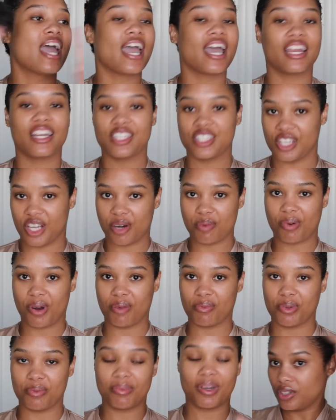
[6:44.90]
and it's not a
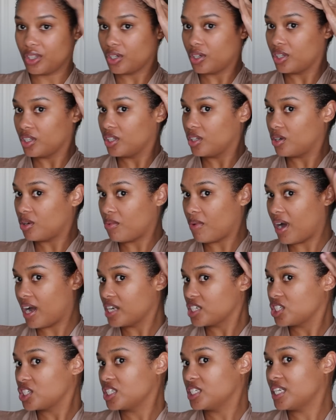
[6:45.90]
problem. With a good little
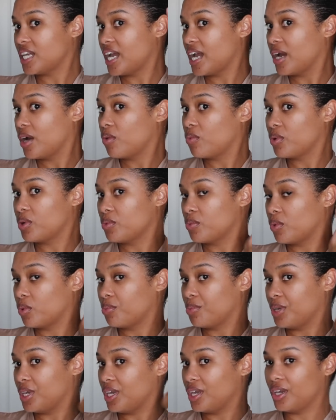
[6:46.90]
wash today, we will
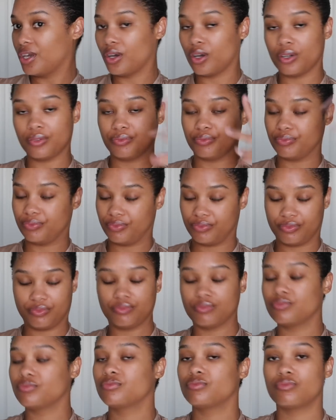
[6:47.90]
be,
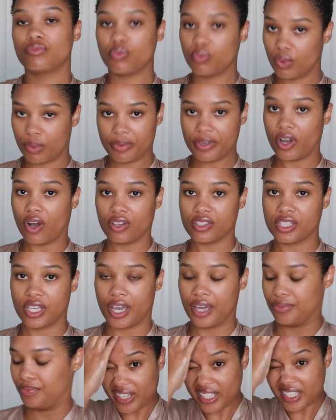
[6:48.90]
we'll be all
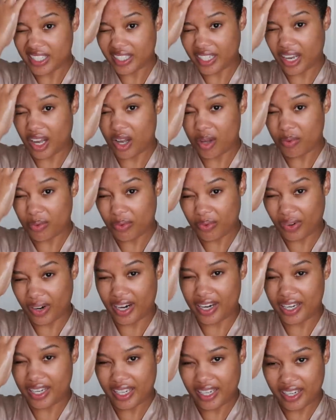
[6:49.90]
set. My scalp
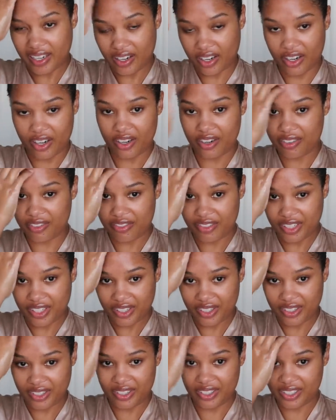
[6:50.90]
right here
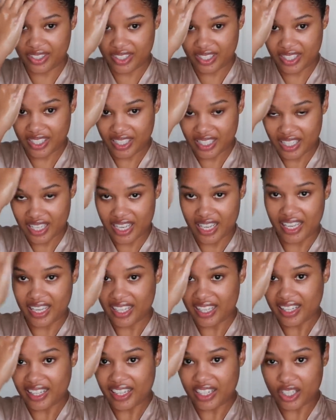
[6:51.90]
feels
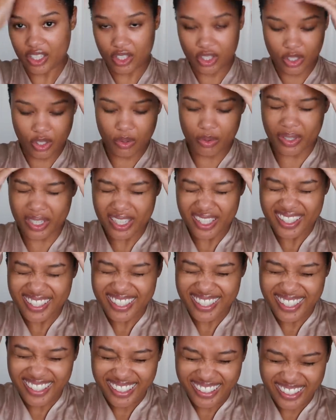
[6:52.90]
like
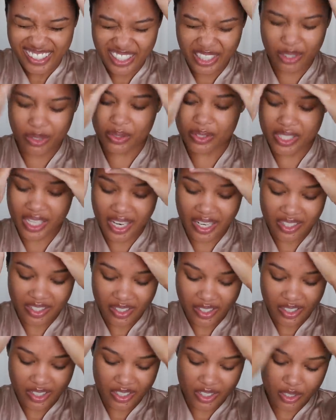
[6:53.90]
low-key a little
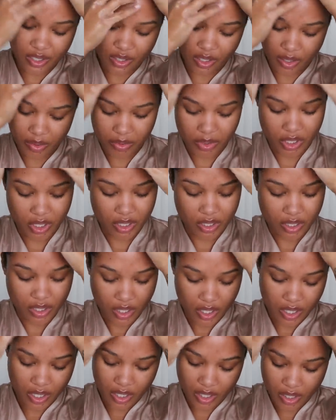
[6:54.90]
tender, so I'm just
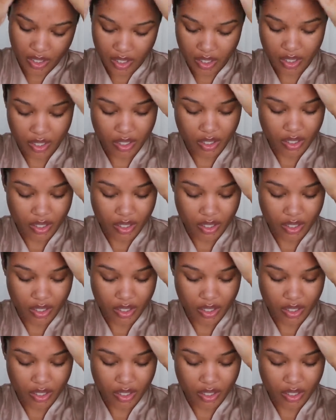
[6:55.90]
like,